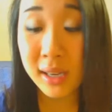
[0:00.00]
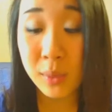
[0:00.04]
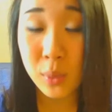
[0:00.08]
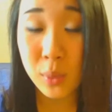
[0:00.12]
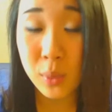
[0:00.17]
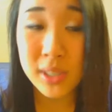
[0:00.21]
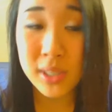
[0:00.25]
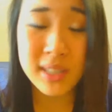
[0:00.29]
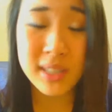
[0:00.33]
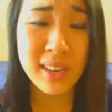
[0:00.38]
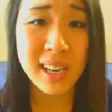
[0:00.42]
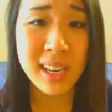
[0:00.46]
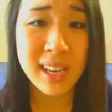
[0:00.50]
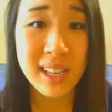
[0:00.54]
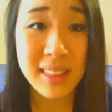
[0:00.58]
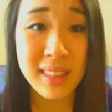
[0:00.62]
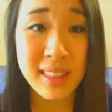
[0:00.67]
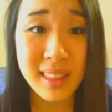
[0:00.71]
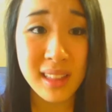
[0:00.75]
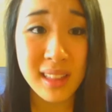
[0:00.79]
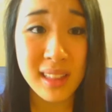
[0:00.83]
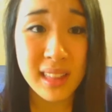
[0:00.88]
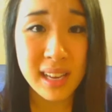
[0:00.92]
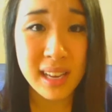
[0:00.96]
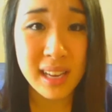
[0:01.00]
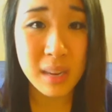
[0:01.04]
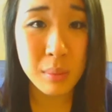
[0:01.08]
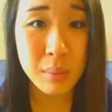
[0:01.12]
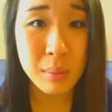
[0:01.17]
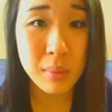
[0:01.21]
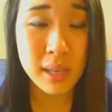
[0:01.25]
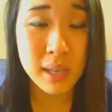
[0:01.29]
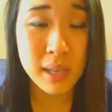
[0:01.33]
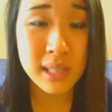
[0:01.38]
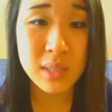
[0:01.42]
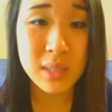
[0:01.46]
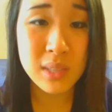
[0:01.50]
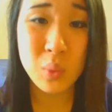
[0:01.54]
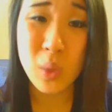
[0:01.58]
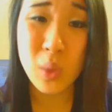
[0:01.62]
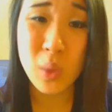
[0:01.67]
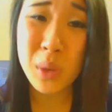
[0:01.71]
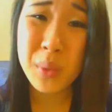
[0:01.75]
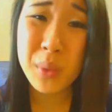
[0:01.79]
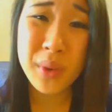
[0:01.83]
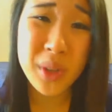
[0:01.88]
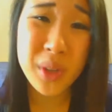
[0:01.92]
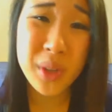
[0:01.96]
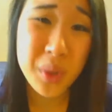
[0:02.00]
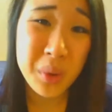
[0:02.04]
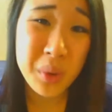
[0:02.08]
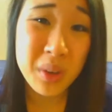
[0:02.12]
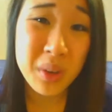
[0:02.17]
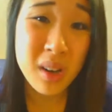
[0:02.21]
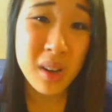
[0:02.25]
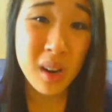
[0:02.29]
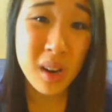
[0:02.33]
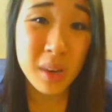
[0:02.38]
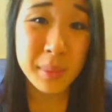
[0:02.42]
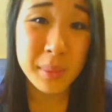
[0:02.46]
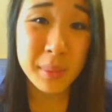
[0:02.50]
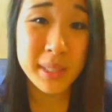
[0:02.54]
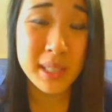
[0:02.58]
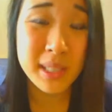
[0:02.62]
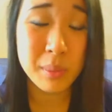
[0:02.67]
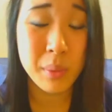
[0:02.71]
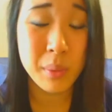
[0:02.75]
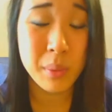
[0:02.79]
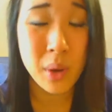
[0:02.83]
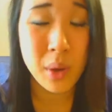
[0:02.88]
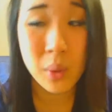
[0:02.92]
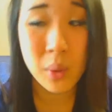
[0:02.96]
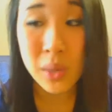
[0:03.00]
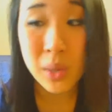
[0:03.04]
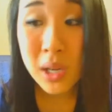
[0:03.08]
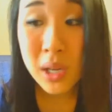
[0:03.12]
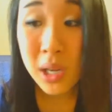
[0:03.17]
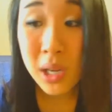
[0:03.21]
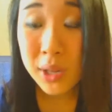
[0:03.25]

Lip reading: Was there anything that I missed? What were your comments about